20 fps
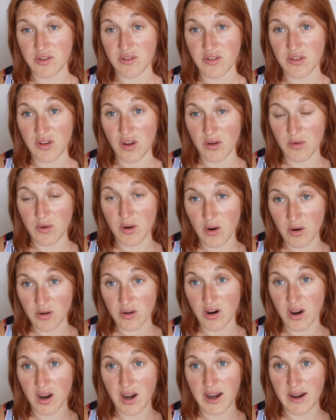was no
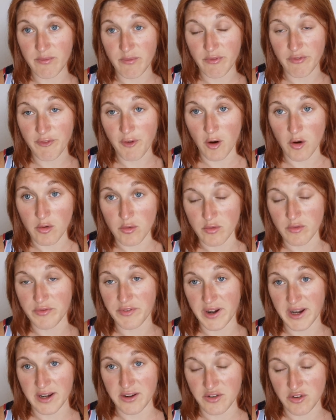longer
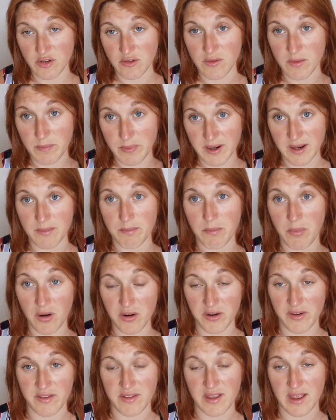involved in European
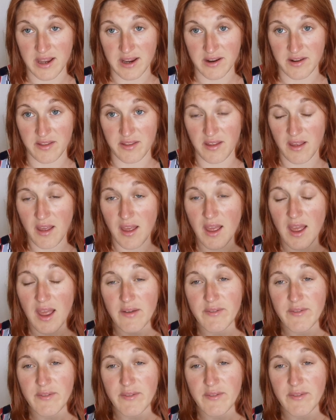politics.